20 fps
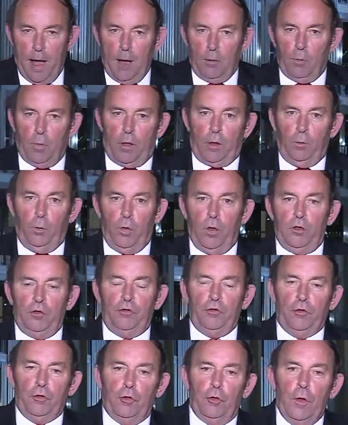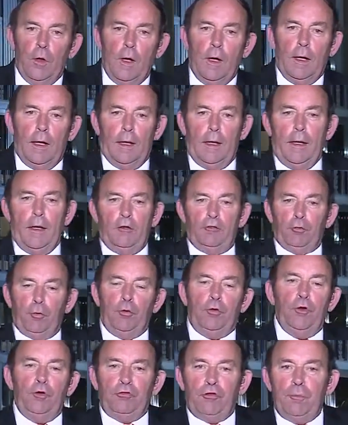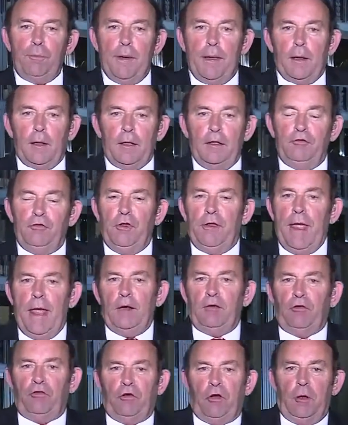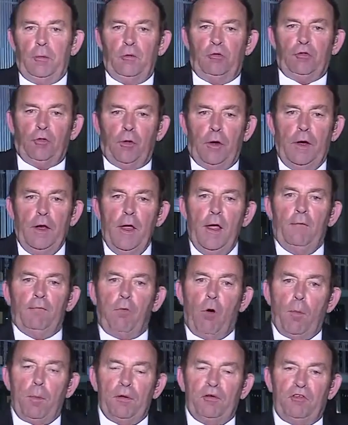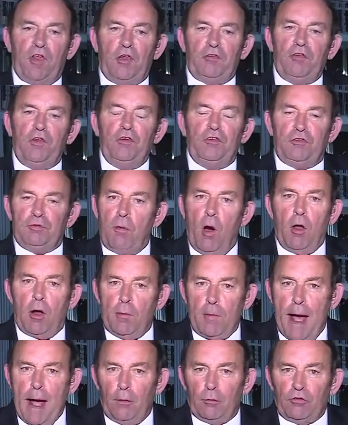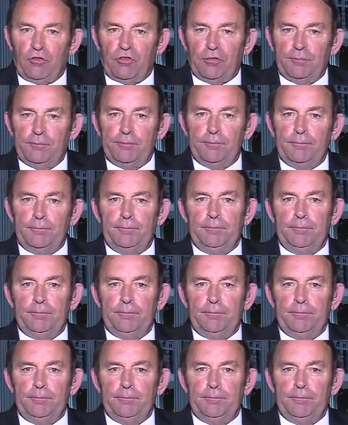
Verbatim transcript: but what it would do is reduce the penalties in Kansas City, Missouri for possessing small amounts.